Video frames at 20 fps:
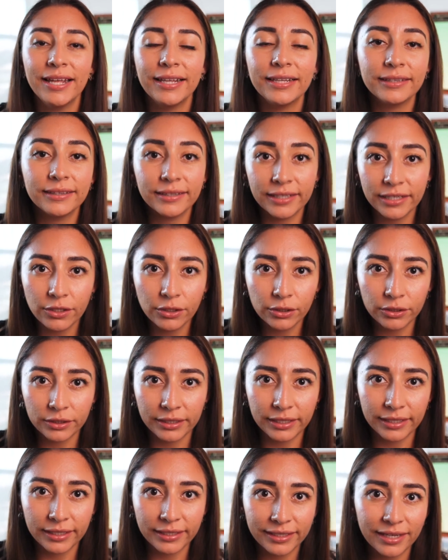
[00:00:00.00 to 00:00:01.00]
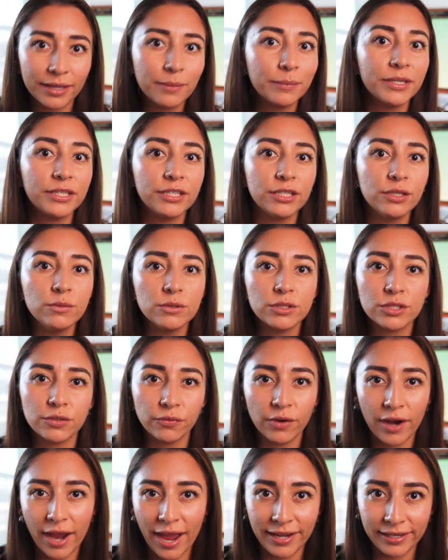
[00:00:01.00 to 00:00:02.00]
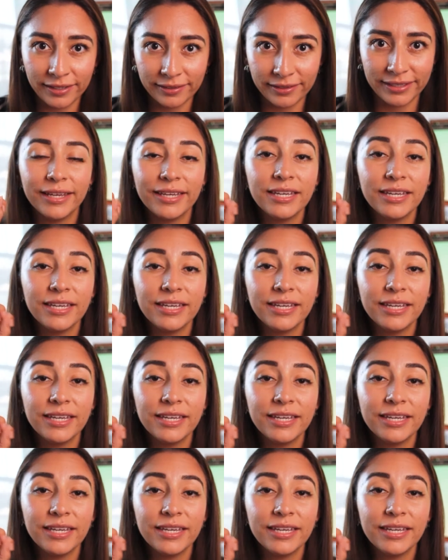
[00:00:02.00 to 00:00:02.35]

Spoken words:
literally can be used for anything.